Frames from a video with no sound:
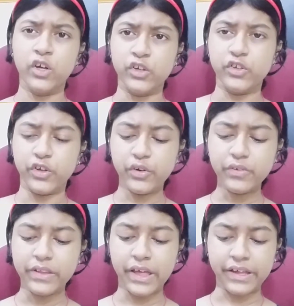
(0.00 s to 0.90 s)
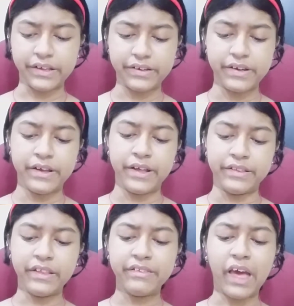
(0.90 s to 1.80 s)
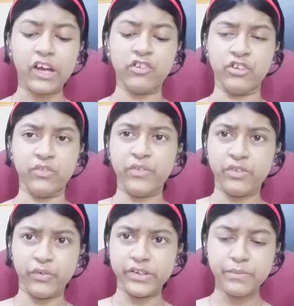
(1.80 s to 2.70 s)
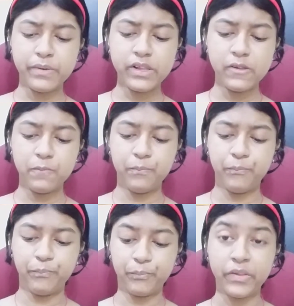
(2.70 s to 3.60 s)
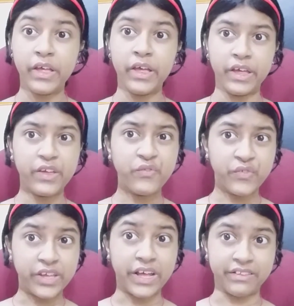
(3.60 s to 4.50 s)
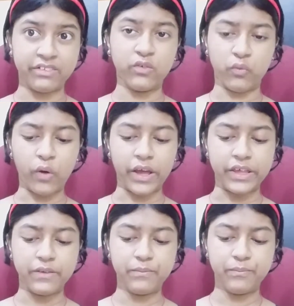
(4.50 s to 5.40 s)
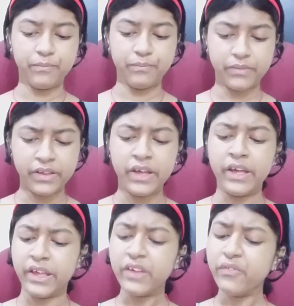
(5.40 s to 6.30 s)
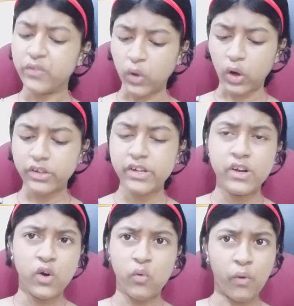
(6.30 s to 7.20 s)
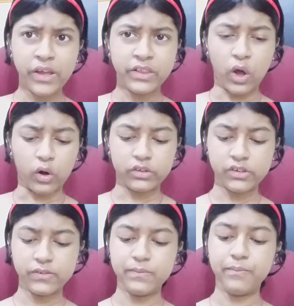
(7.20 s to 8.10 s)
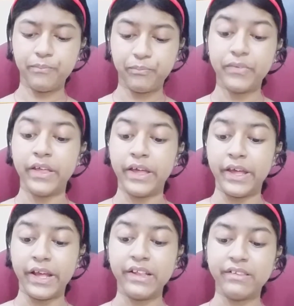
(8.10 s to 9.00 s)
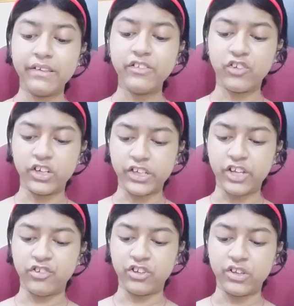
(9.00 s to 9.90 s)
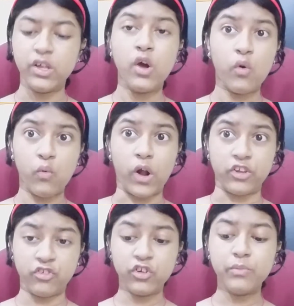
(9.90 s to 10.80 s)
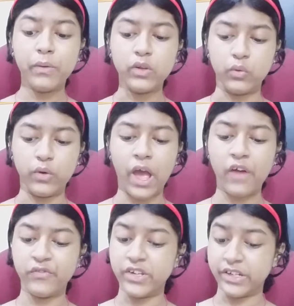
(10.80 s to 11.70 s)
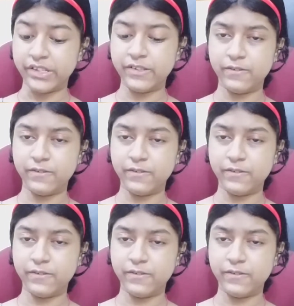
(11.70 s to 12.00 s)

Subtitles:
Do you think this action was suitable? If yes, why? If not, why not? In such condition, what should Manu have done?